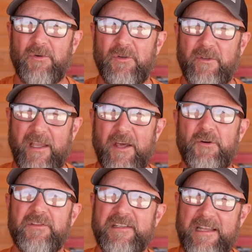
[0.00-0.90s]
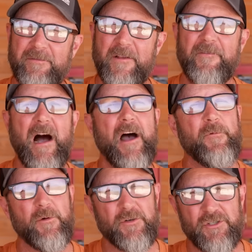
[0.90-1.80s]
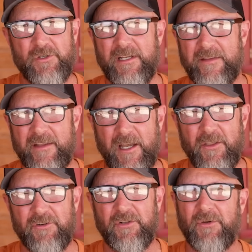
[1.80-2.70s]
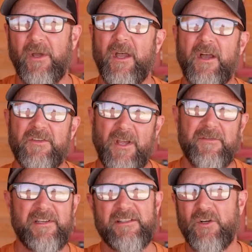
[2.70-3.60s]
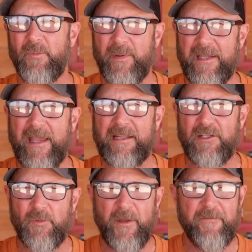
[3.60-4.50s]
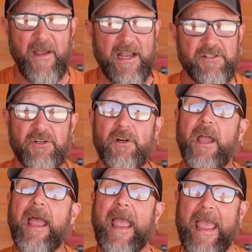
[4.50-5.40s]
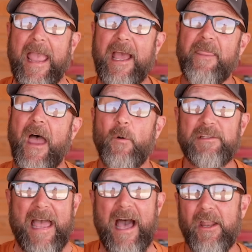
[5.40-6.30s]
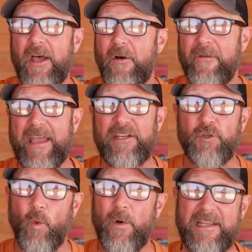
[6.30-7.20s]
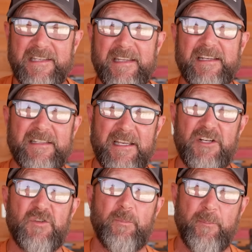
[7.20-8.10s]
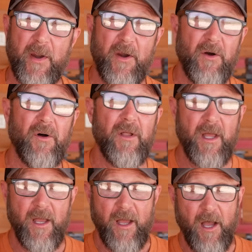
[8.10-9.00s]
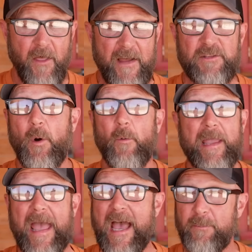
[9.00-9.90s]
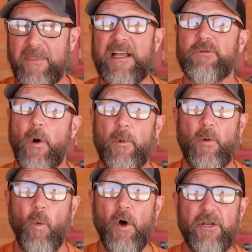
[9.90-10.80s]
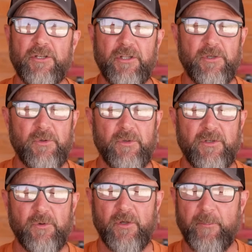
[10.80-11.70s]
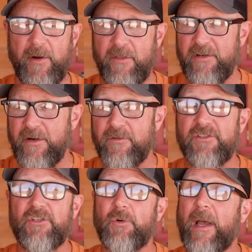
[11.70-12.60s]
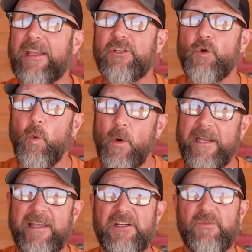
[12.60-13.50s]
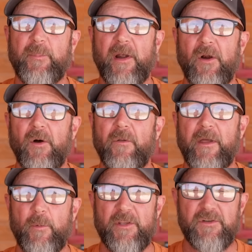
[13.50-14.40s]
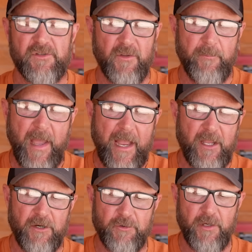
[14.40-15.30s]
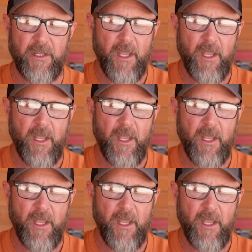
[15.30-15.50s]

to the 175 we were shooting in the other two. So obviously it's going to be a little bit faster, and that was out of a 26-inch barrel. That's what we had, but that's what we wanted to compare the difference to a 20-inch barrel that we used on the backcountry.